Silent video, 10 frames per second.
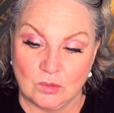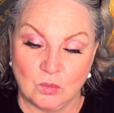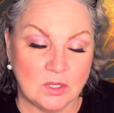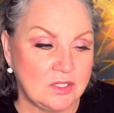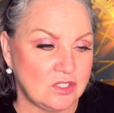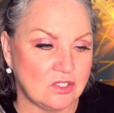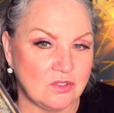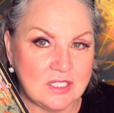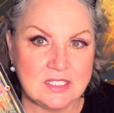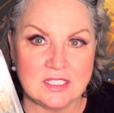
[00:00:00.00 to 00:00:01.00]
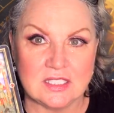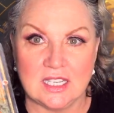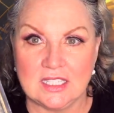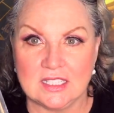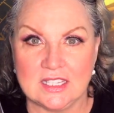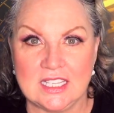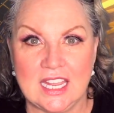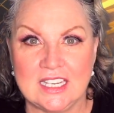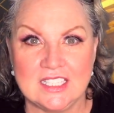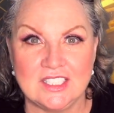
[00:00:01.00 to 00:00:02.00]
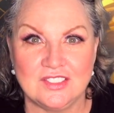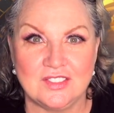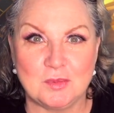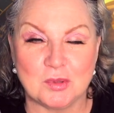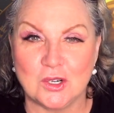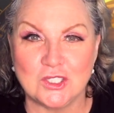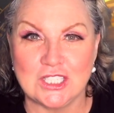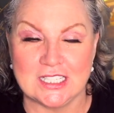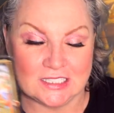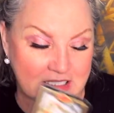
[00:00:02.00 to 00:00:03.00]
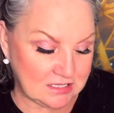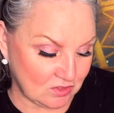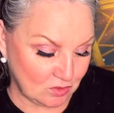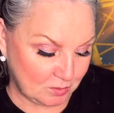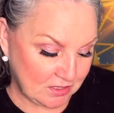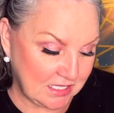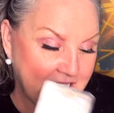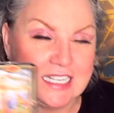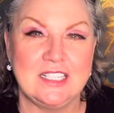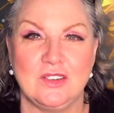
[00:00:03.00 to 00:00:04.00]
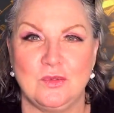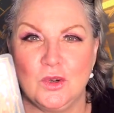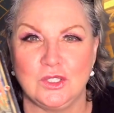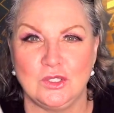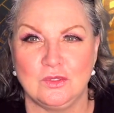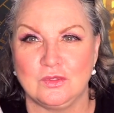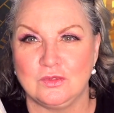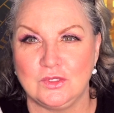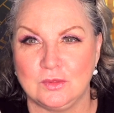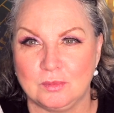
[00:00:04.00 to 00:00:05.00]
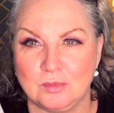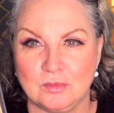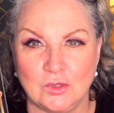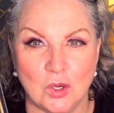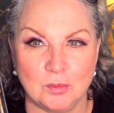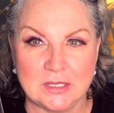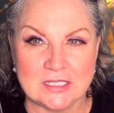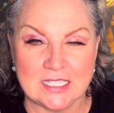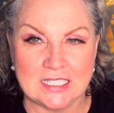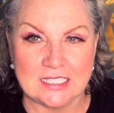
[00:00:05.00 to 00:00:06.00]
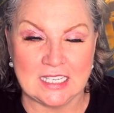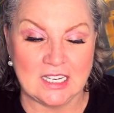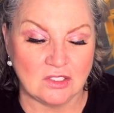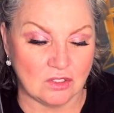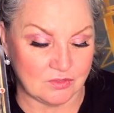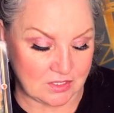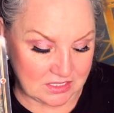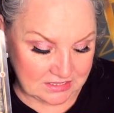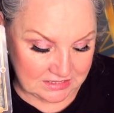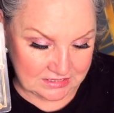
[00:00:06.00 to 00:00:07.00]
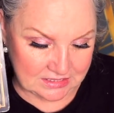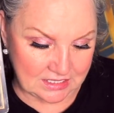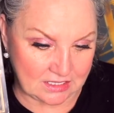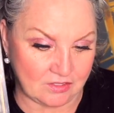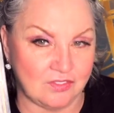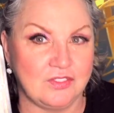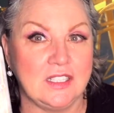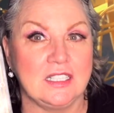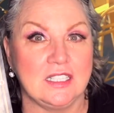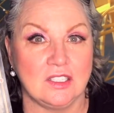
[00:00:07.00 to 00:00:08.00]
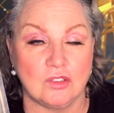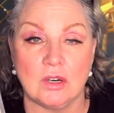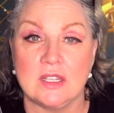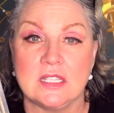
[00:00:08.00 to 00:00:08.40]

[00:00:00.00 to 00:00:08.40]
Wands. So this is like the end of a project. This could be the end of what you've not been taking care of. And this is like feeling great.